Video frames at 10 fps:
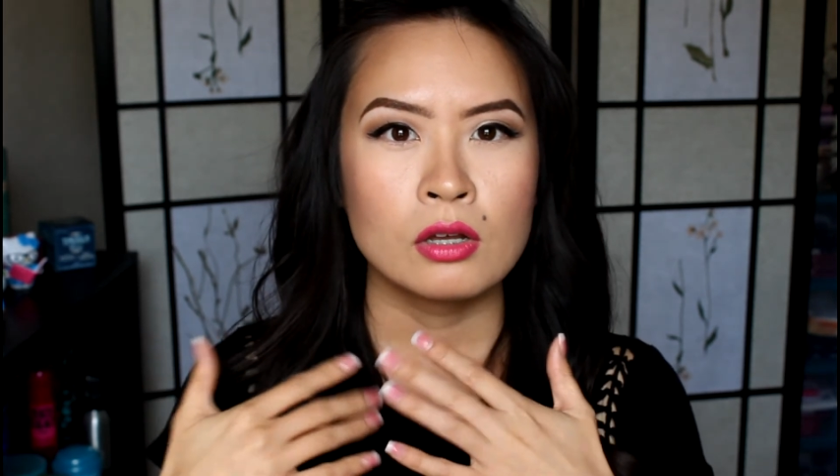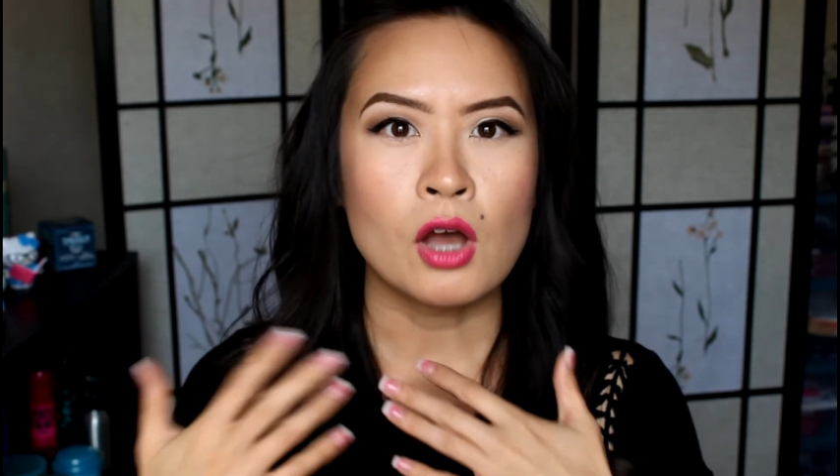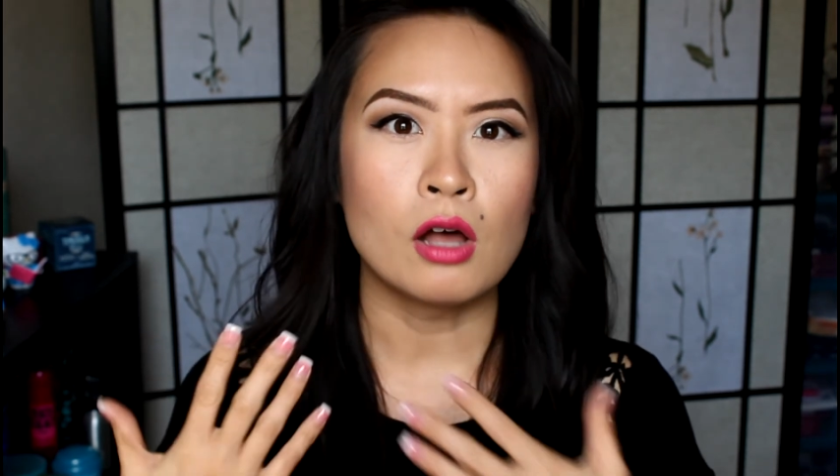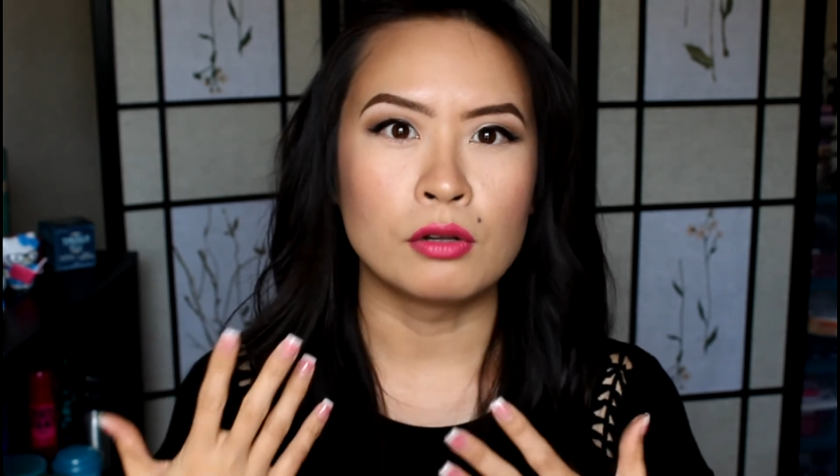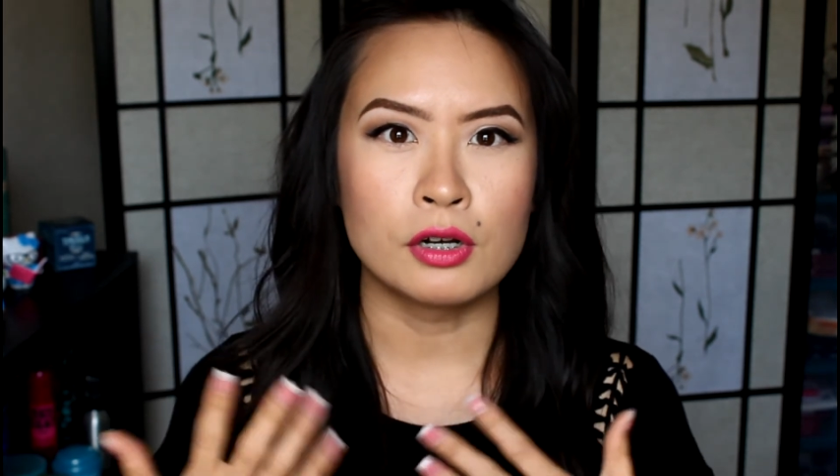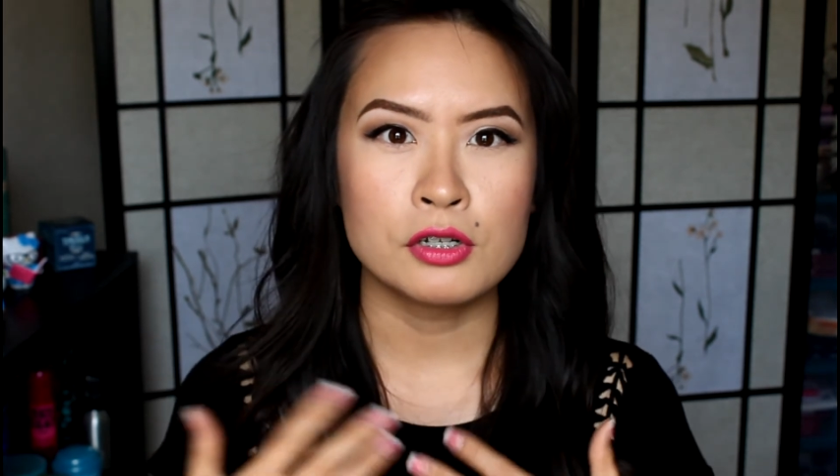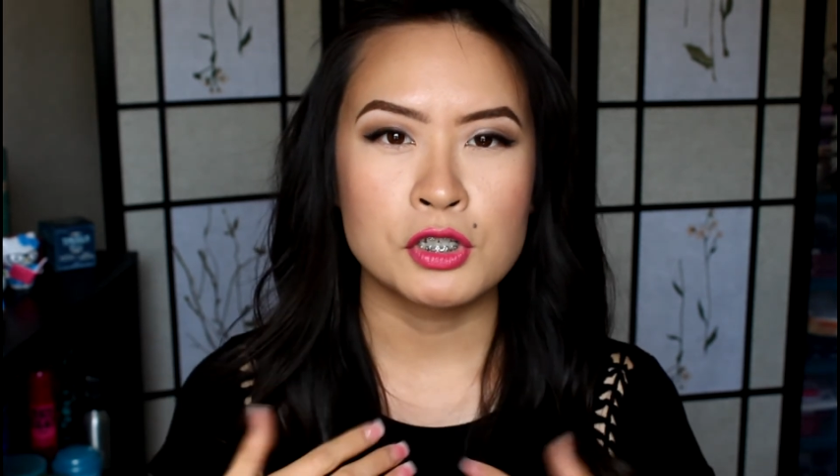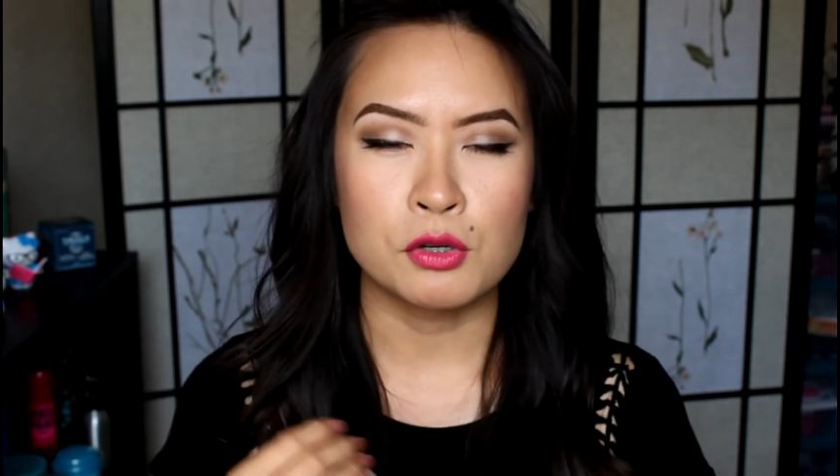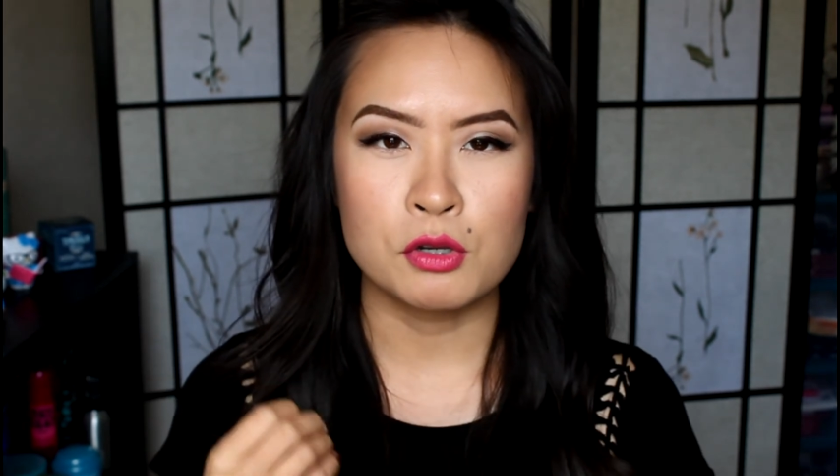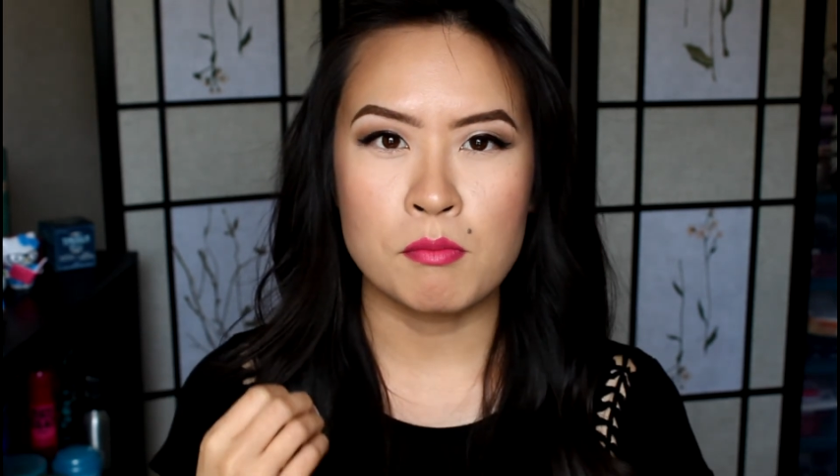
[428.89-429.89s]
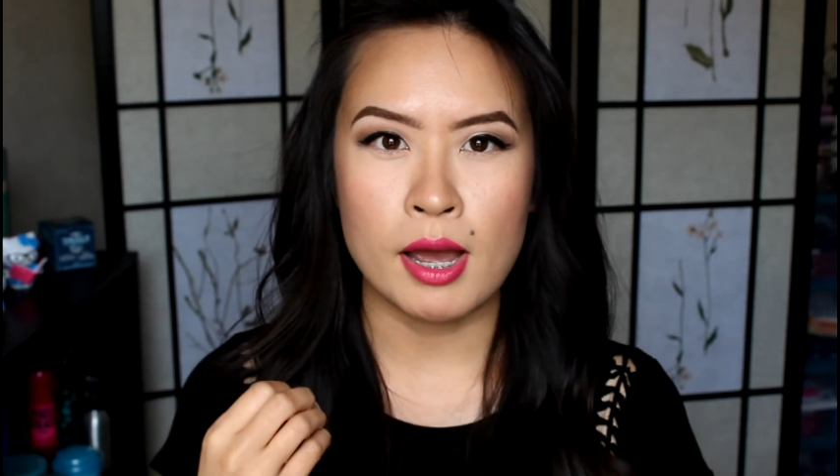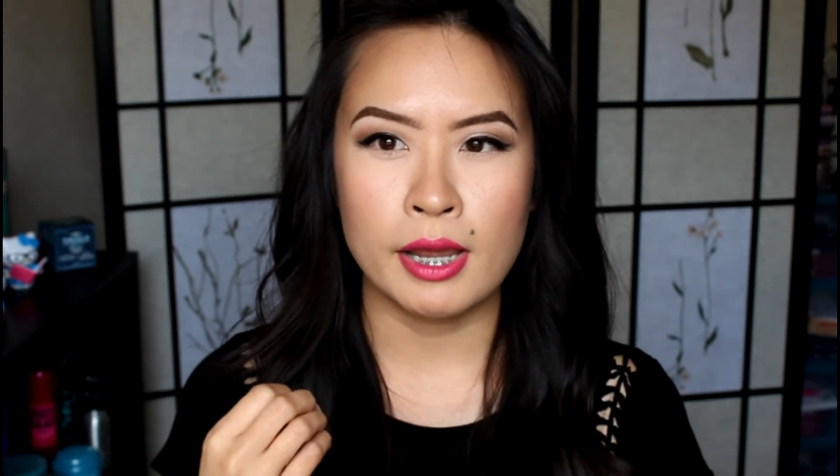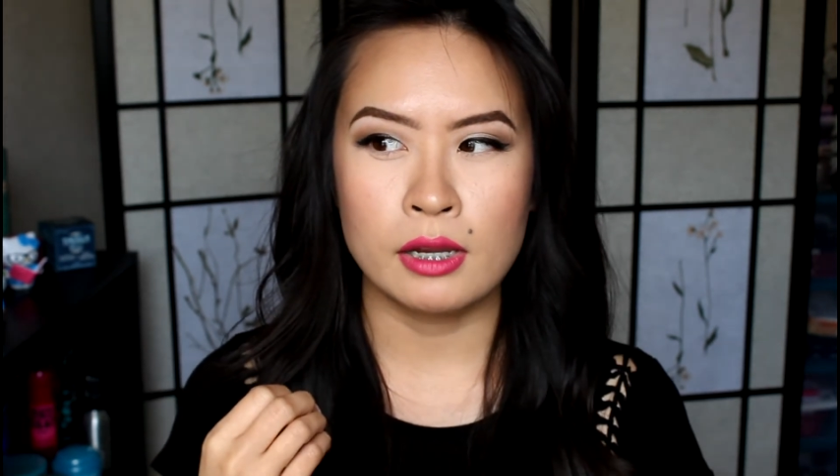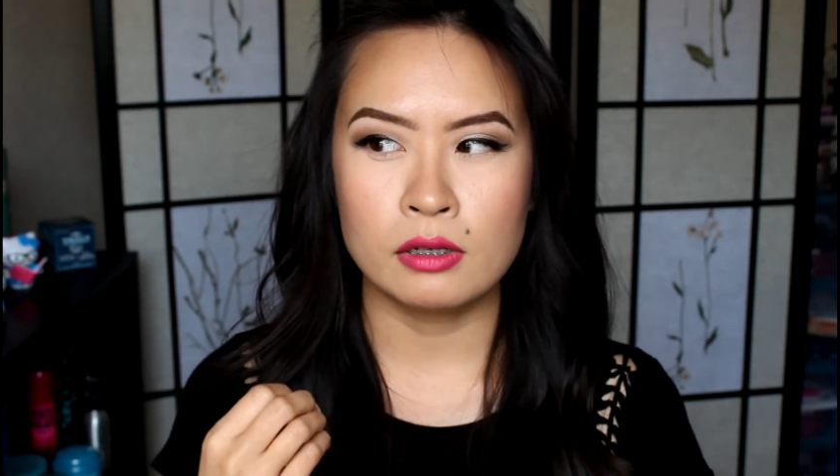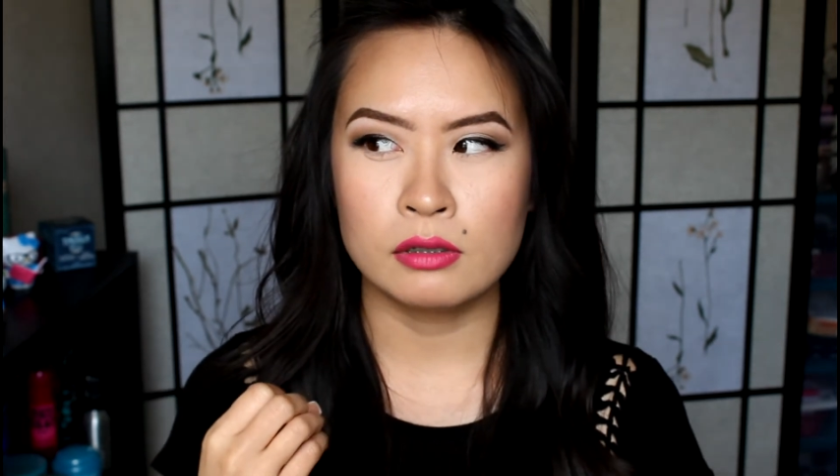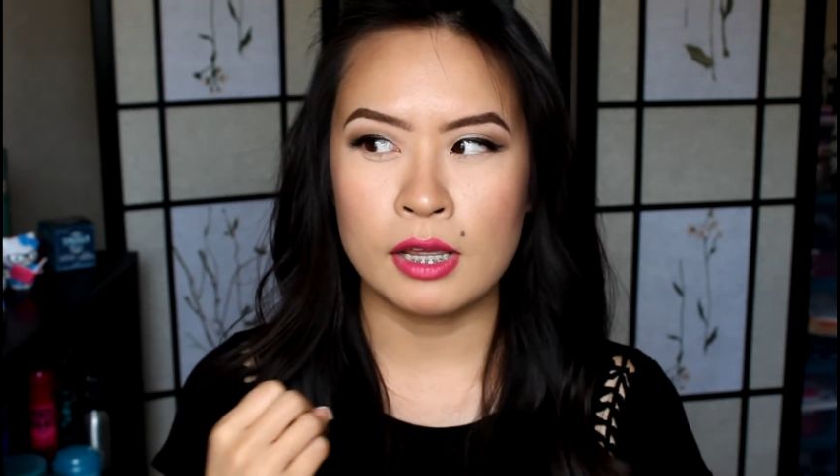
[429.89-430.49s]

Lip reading: colors, so you might